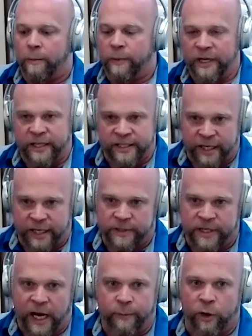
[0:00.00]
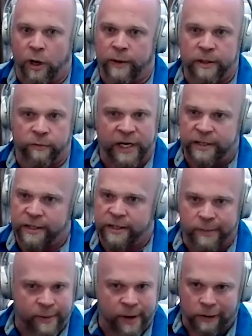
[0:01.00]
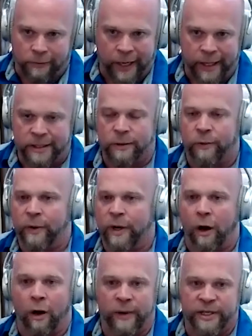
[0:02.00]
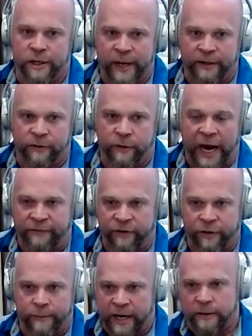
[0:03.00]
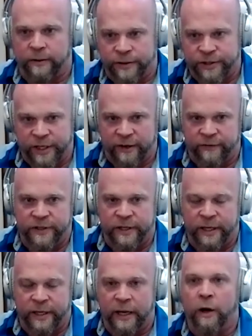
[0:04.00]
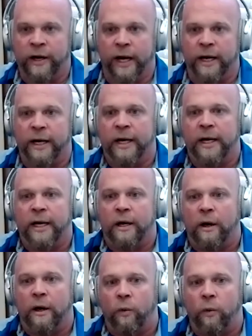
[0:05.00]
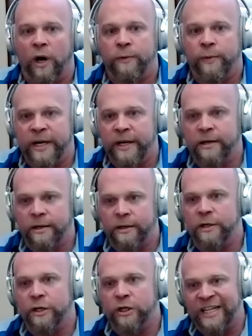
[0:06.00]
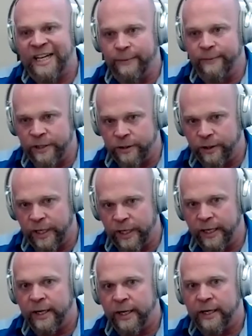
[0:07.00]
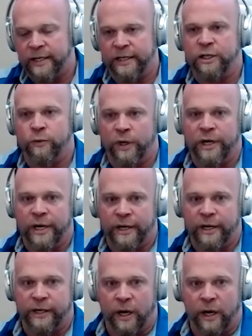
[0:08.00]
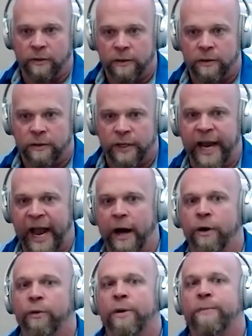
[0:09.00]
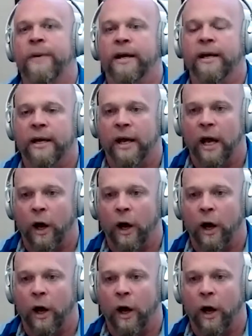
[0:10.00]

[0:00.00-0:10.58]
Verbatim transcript: But at the same time, we're always resting metabolic rates. We always go back through after the medical stuff and then, okay, what do we need to do to your chemistry to get you where you need to go? Like, how do we make